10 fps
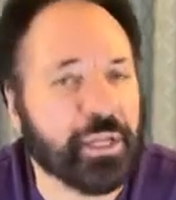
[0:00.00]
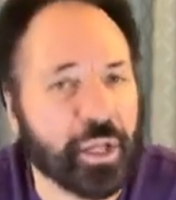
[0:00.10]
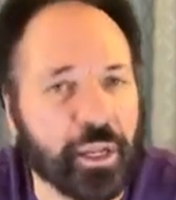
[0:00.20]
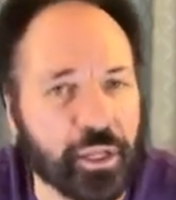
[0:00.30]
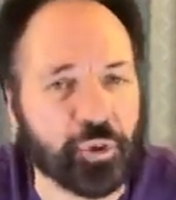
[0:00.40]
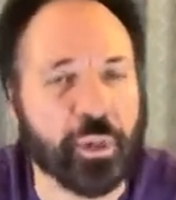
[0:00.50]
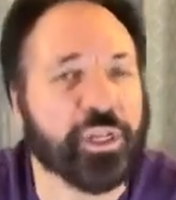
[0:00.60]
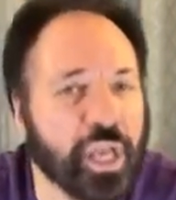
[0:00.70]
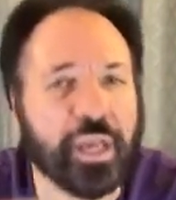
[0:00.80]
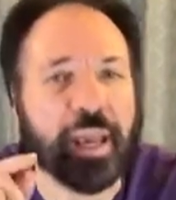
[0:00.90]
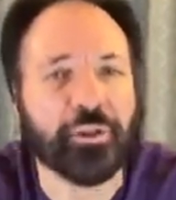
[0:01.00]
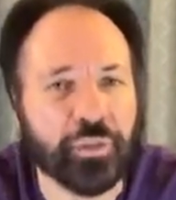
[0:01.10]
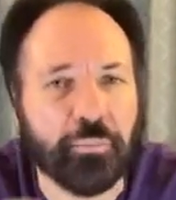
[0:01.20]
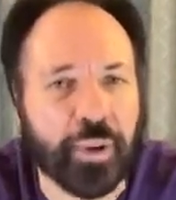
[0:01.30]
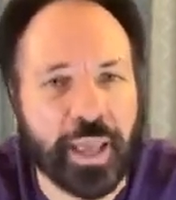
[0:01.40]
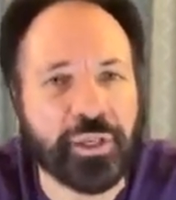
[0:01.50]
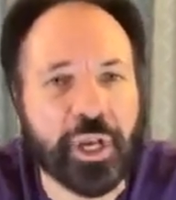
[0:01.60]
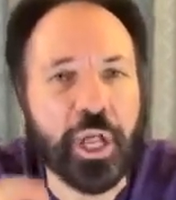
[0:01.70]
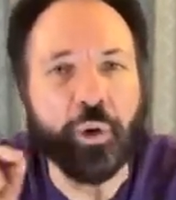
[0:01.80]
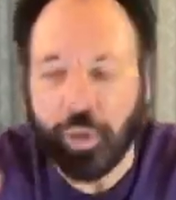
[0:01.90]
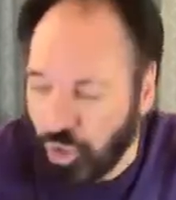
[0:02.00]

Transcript: Let me tell you this. When you get to the place